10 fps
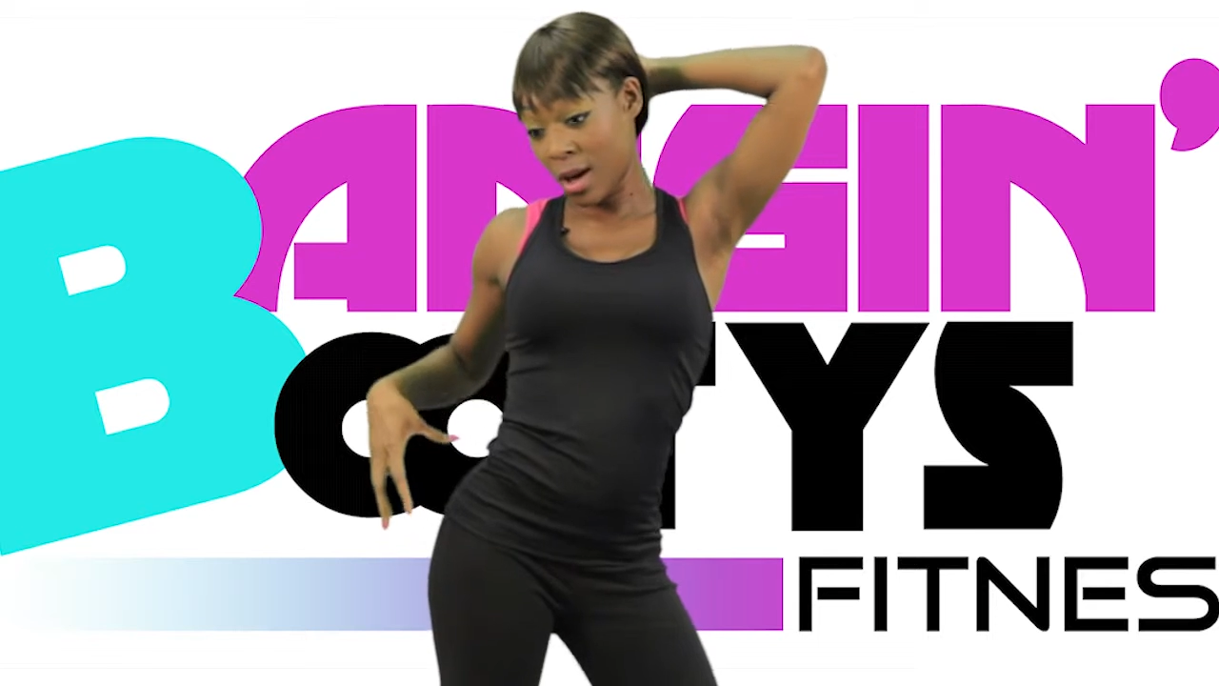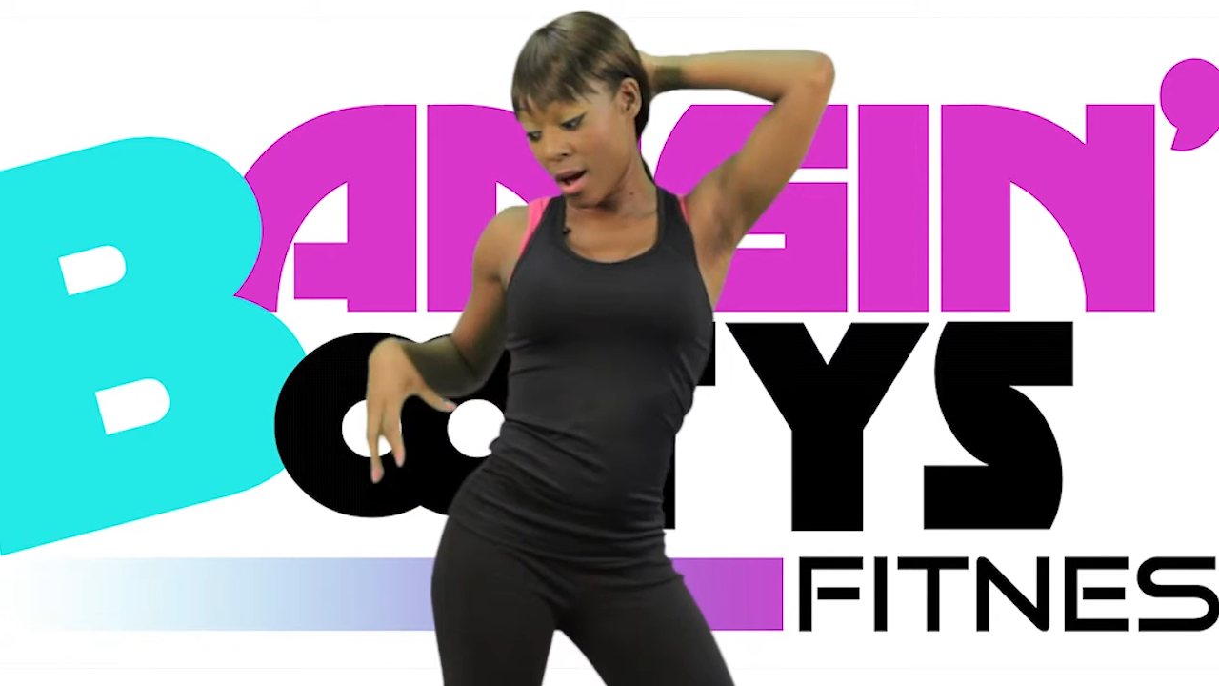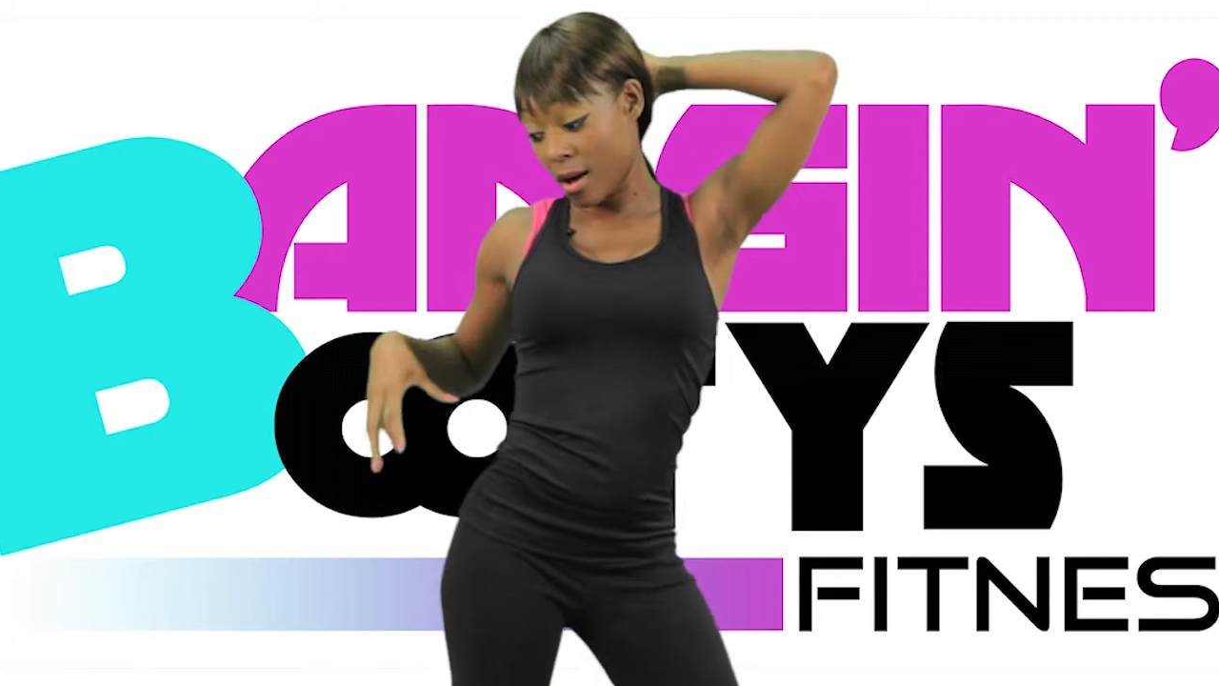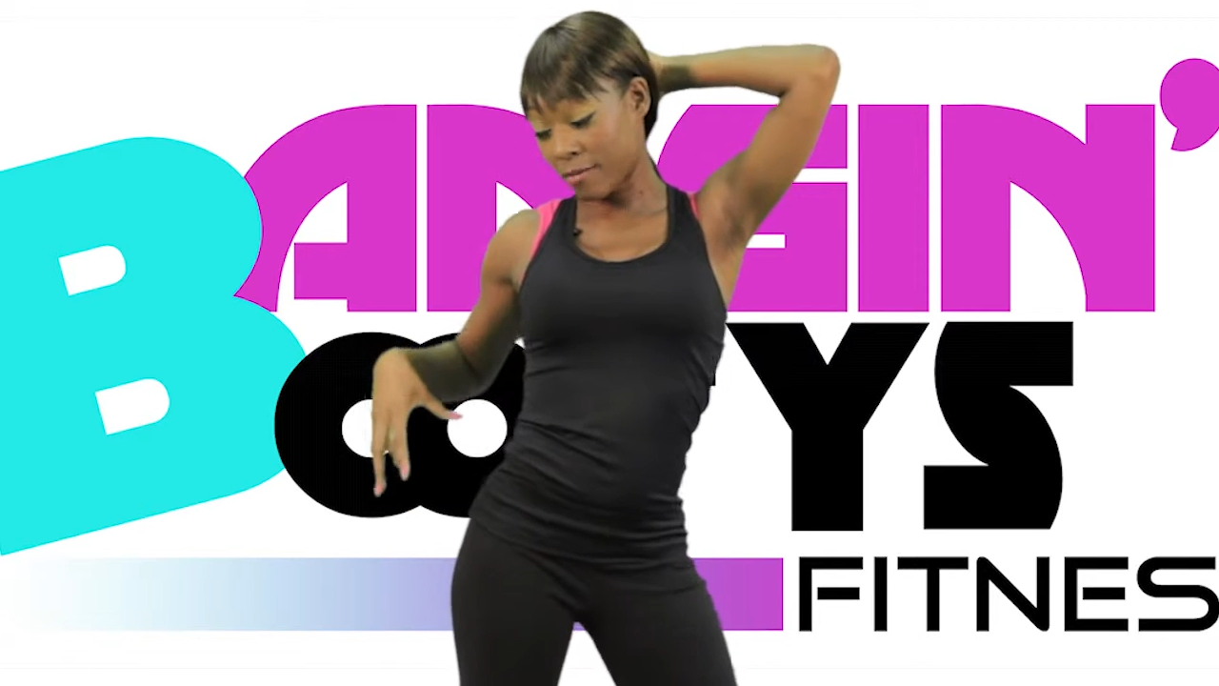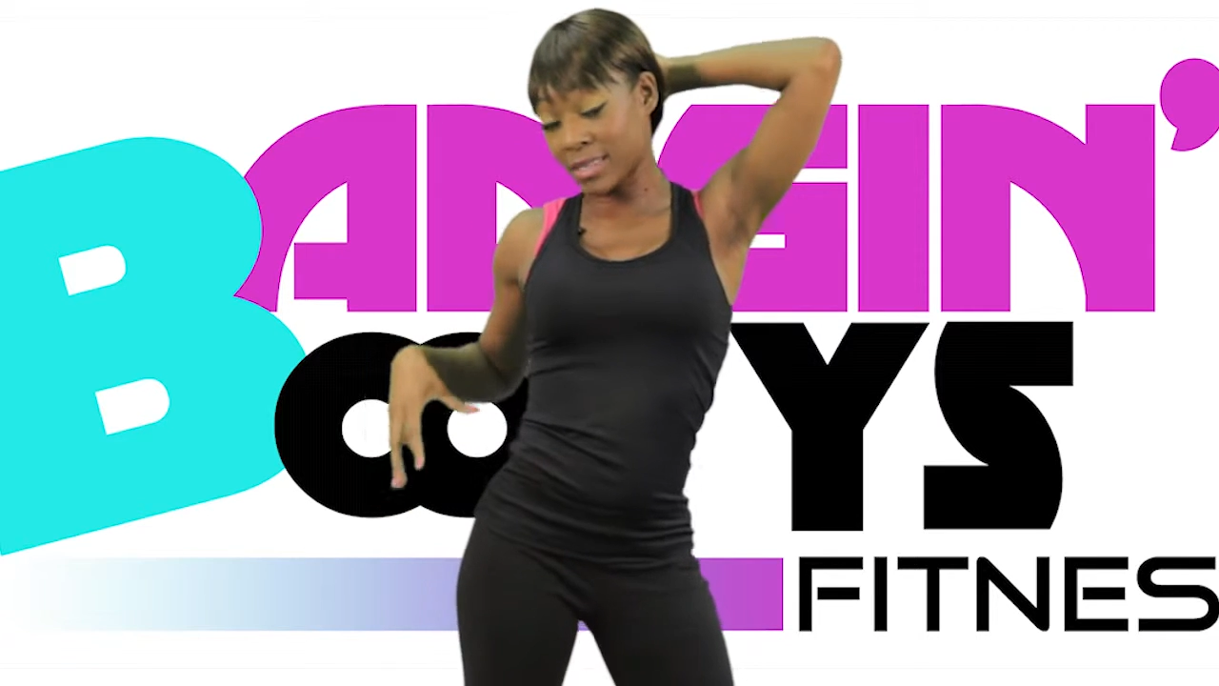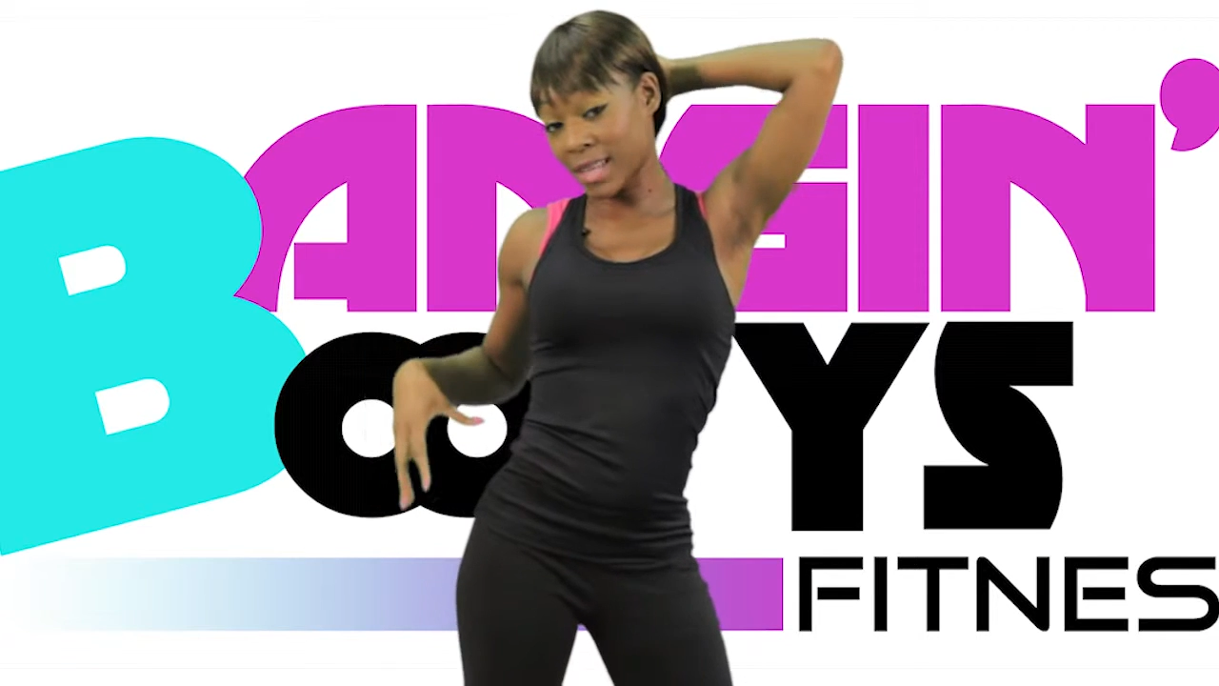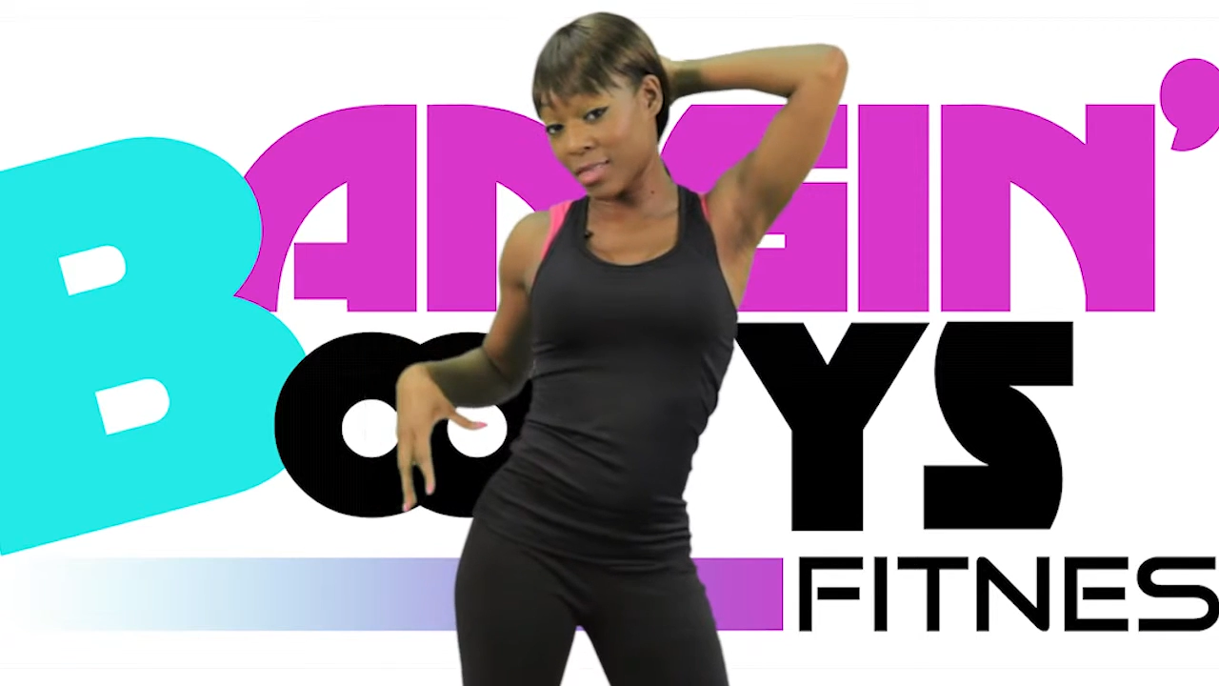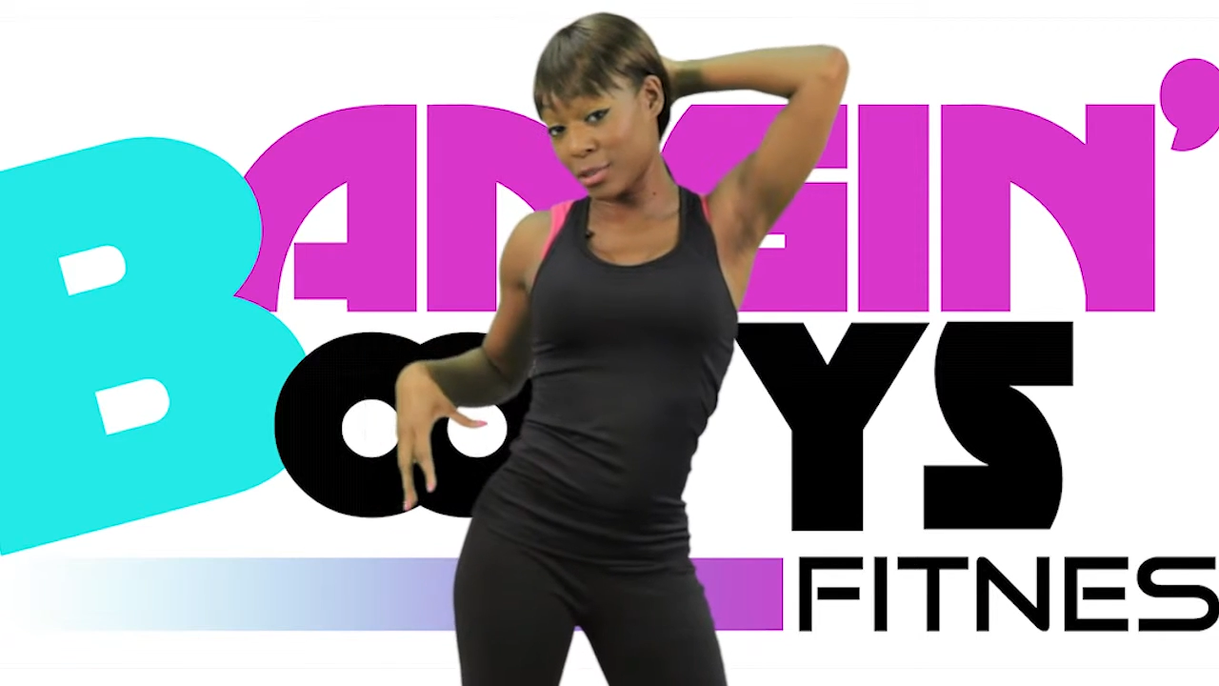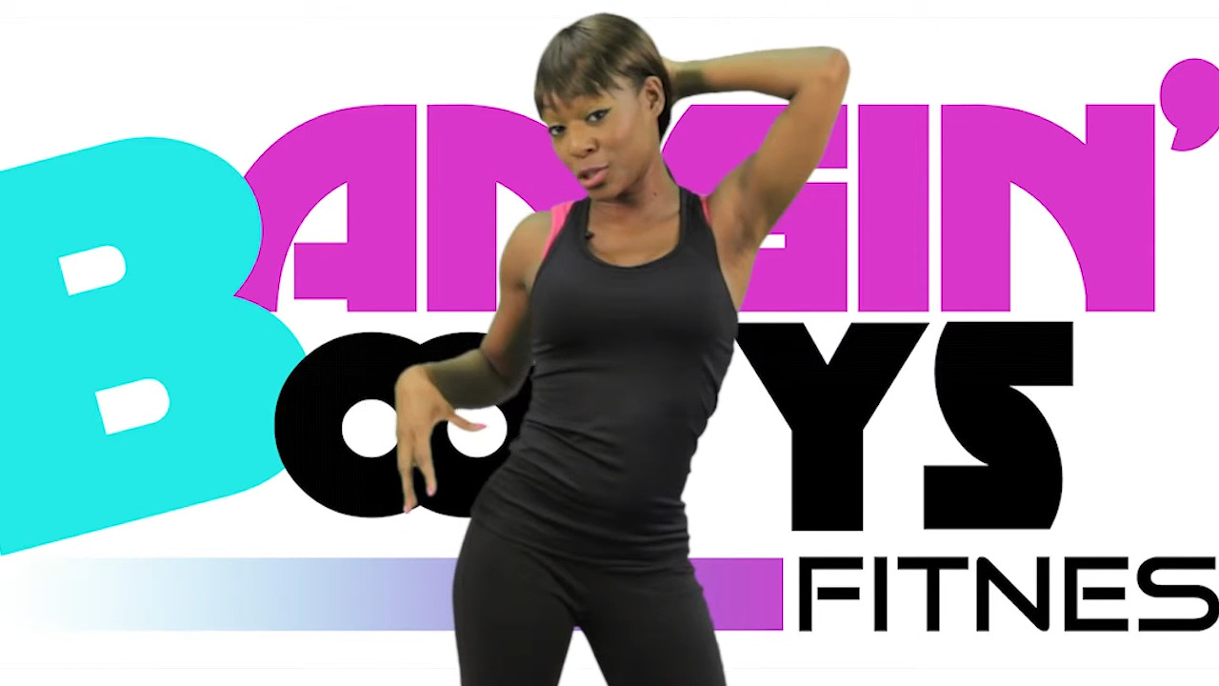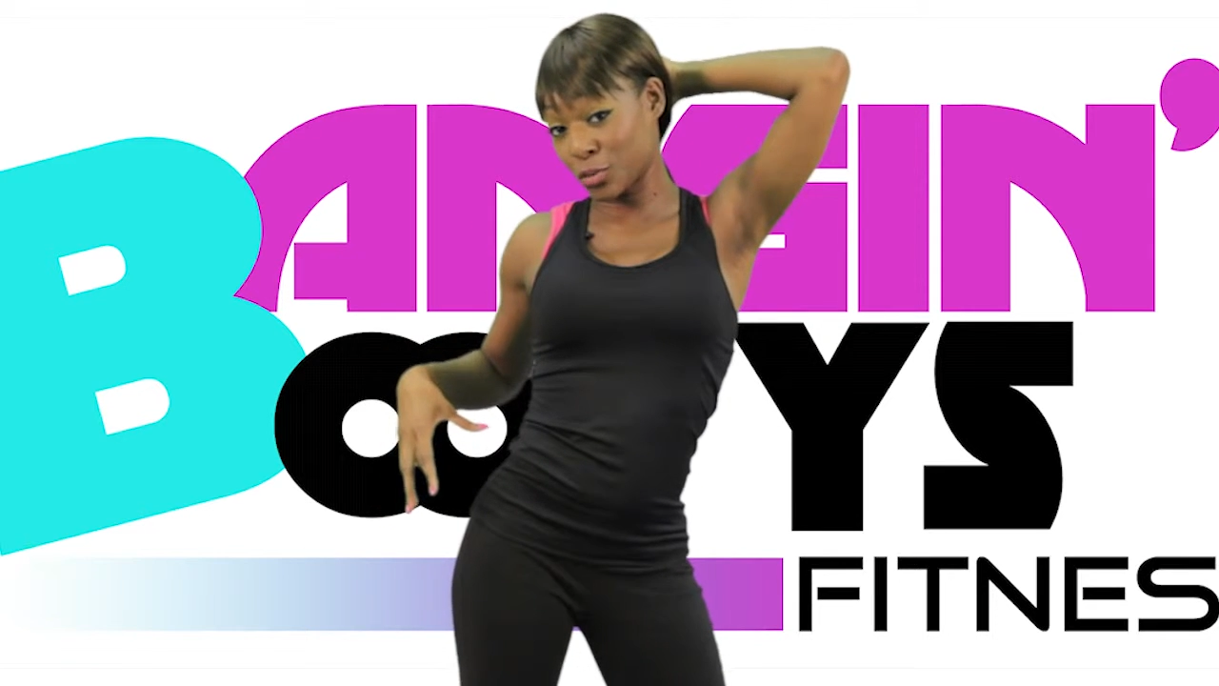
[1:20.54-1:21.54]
of the side that